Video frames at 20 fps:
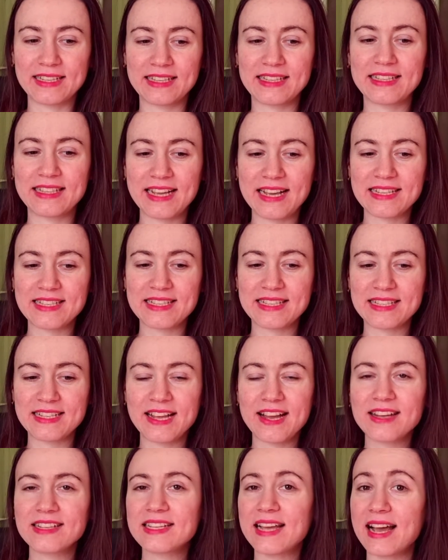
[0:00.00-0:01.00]
does
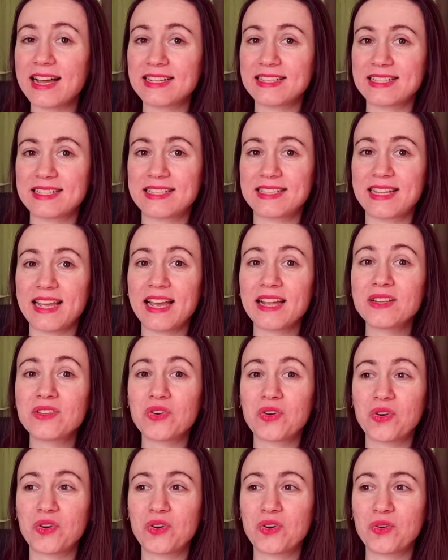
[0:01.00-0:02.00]
not understand
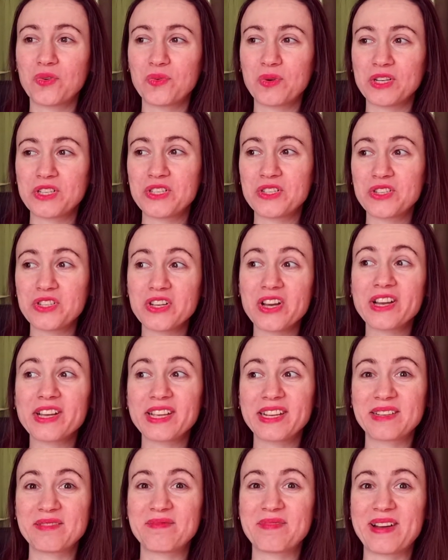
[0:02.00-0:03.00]
what you're
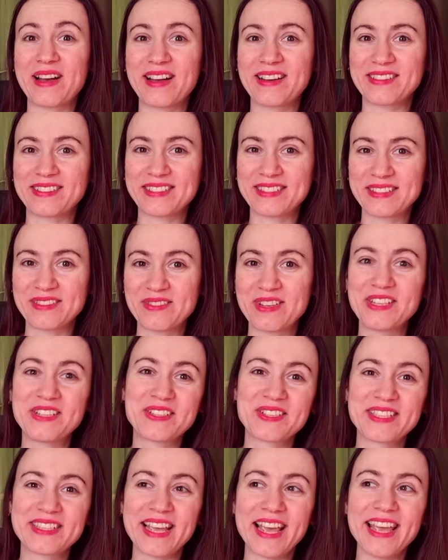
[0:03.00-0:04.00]
talking about. When you
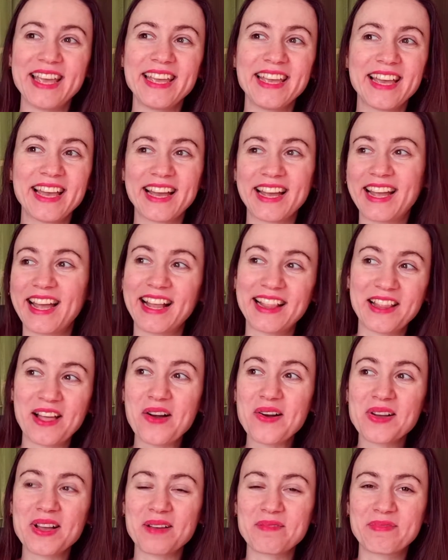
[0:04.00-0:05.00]
say,
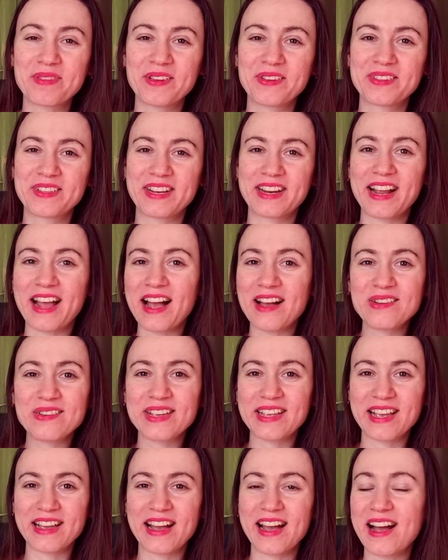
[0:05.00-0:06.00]
"Hello computer,
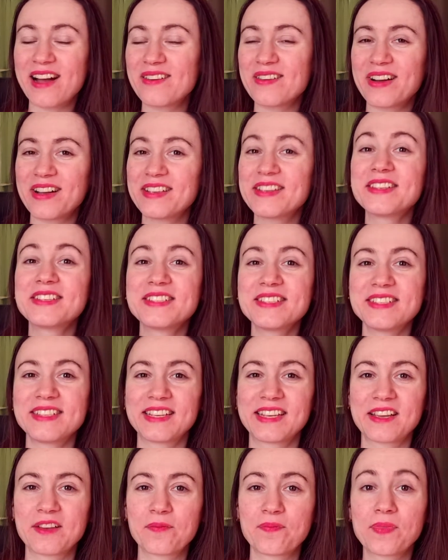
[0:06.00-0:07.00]
how are you doing?"